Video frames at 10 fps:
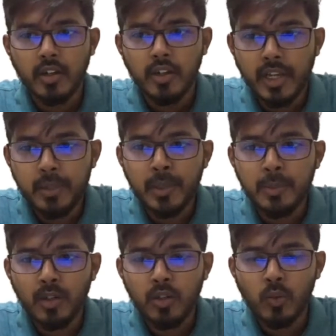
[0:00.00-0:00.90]
Hey
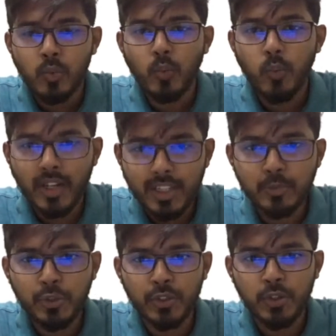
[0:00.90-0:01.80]
people,
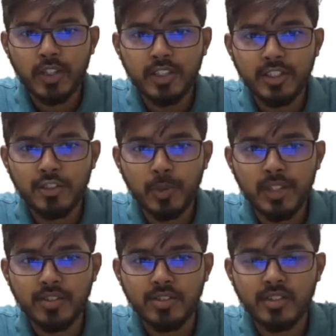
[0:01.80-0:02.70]
welcome to Yokesh
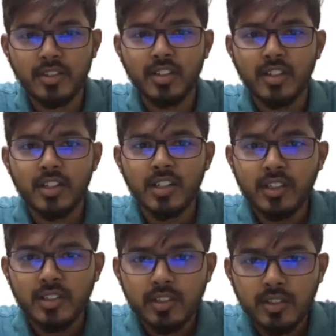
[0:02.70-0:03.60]
Explains.
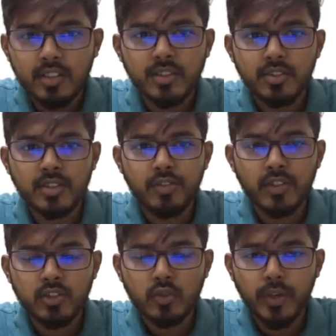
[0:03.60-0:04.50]
This is the
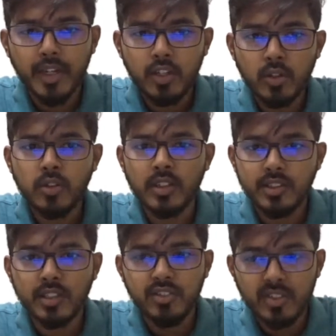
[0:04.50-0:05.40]
first video
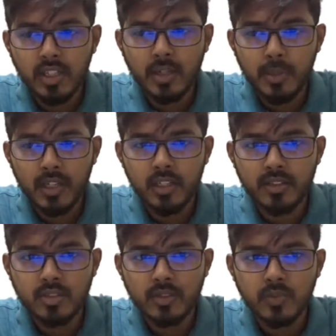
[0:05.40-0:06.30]
in the JIRA
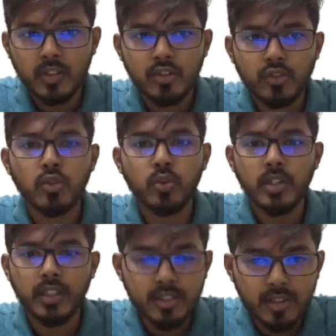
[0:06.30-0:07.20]
playlist.
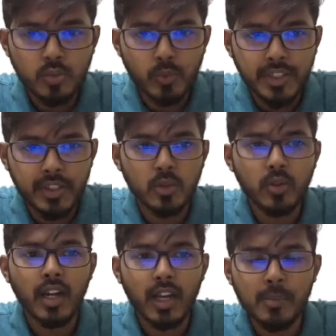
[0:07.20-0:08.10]
So in this
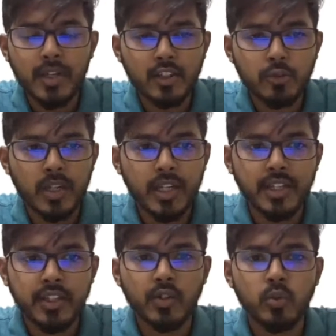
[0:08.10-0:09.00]
video, I'll be
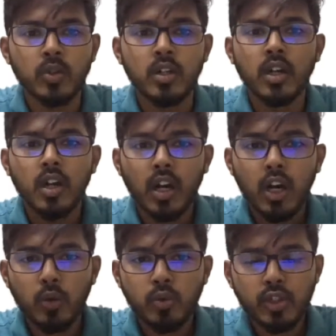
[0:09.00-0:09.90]
explaining you
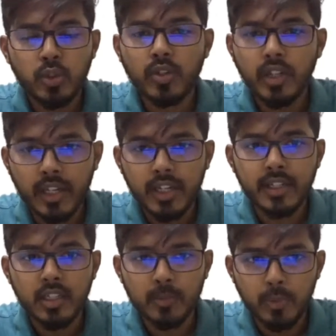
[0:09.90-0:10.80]
how to
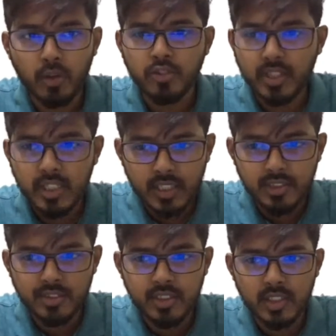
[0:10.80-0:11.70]
create a project
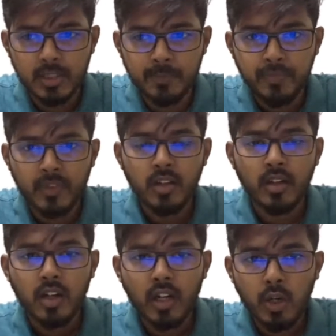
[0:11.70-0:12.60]
in JIRA,
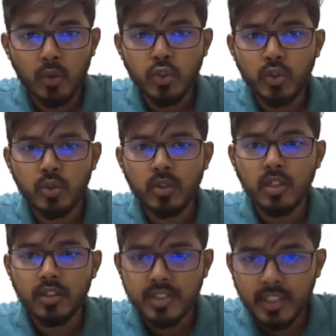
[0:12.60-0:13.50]
how
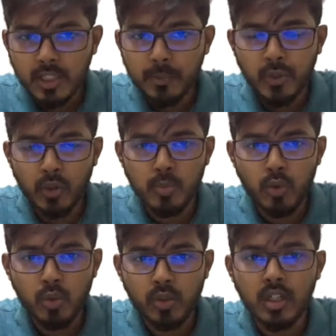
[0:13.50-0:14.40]
to set up your
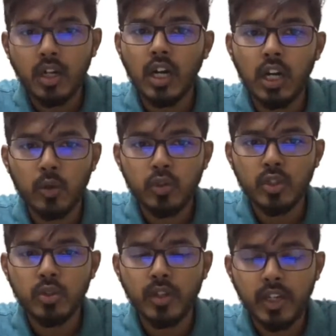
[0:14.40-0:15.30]
board, how
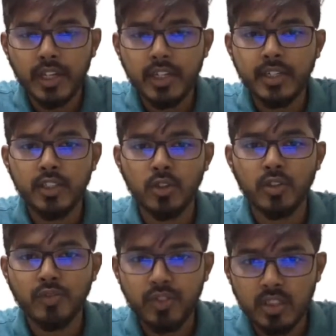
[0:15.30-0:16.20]
to create your
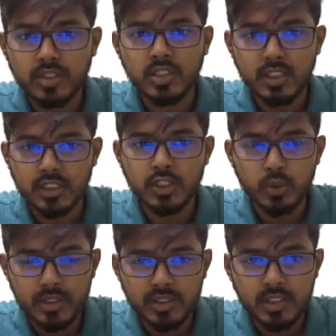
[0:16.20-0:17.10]
first issue
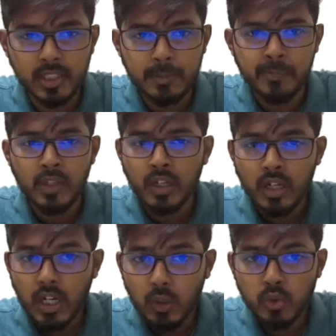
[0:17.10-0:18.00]
in JIRA,
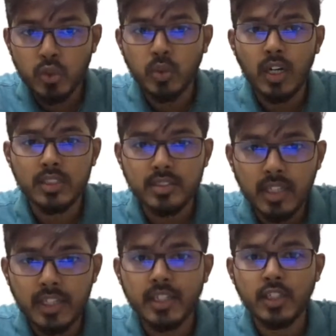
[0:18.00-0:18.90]
how to
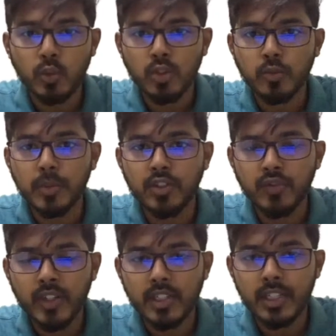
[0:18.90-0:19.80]
assign it to a
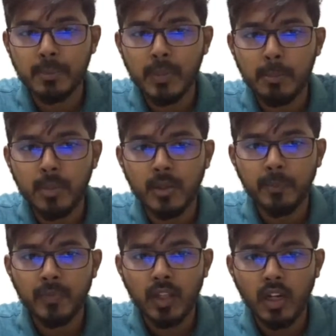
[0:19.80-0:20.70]
specific team member,
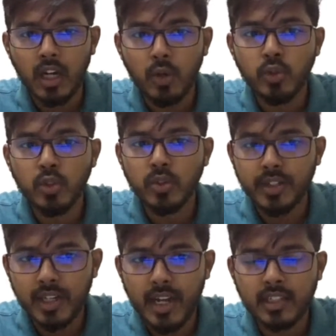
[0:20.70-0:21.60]
how to
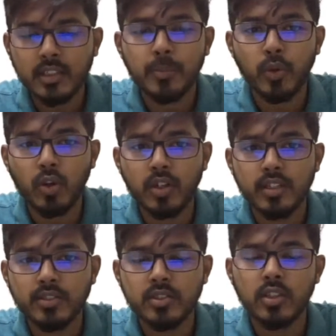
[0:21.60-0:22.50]
track the
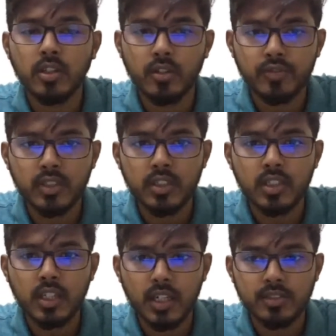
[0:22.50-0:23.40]
progress of the
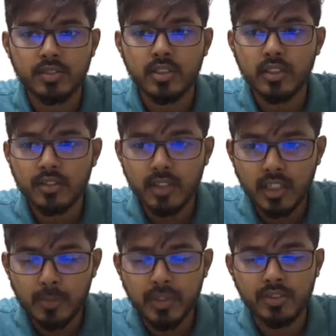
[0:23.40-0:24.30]
cards in
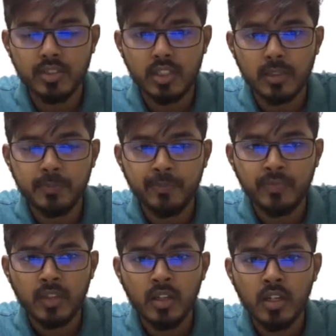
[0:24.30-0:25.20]
setup in JIRA.
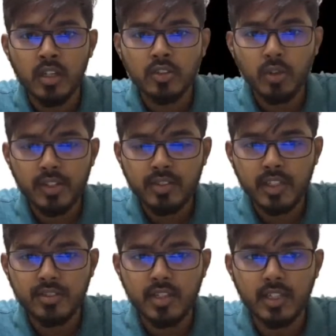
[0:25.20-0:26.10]
So let's
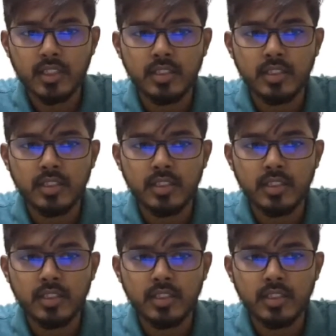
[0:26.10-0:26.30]
get started.